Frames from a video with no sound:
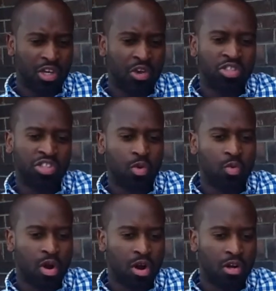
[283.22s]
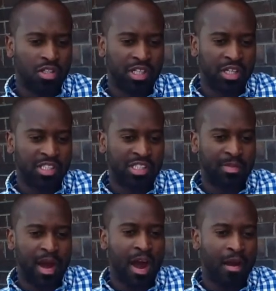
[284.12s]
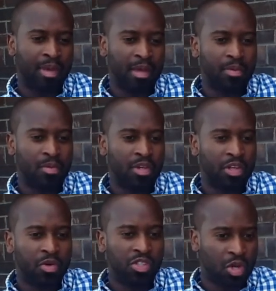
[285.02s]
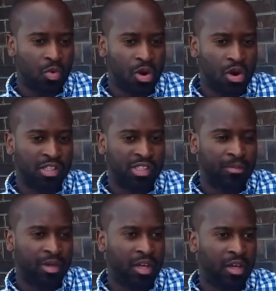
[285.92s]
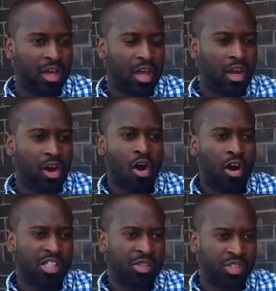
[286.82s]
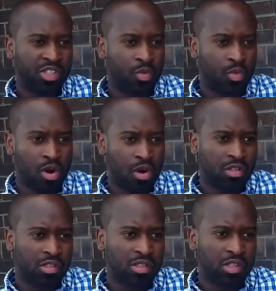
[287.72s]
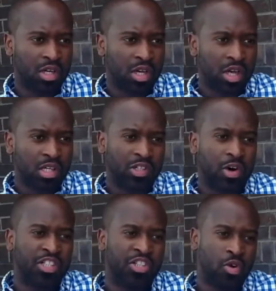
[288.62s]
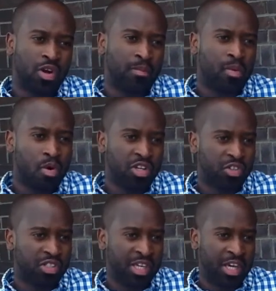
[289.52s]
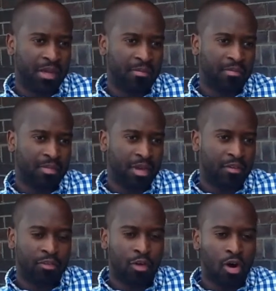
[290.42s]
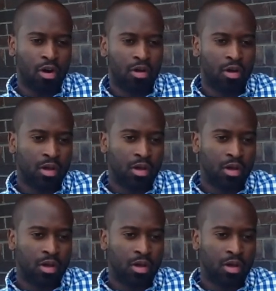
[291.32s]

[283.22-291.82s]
use your words and inspire people, and use your words and be an artist with your words. So I joined a poetry team in Florida